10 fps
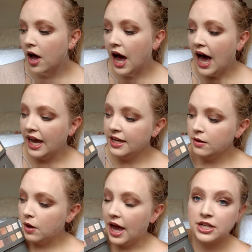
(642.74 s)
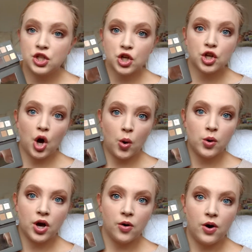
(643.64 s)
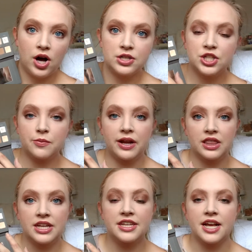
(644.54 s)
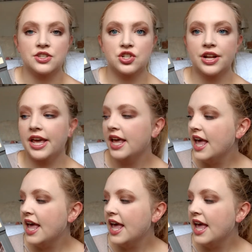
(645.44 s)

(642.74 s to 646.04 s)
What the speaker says: I took cocoa onto my lid yesterday